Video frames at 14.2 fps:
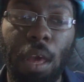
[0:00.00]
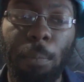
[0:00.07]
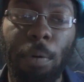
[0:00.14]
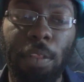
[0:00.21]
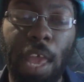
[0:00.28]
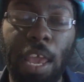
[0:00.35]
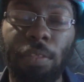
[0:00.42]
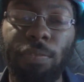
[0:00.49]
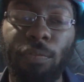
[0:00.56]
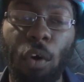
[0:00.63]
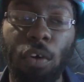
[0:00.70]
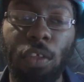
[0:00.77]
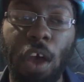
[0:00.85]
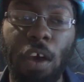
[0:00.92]
But that is
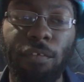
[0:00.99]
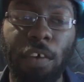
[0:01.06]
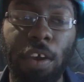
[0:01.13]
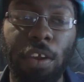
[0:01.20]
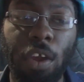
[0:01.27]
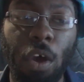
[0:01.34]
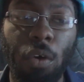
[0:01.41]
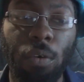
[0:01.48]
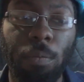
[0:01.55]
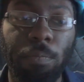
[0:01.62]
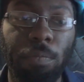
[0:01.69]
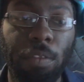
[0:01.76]
for another video.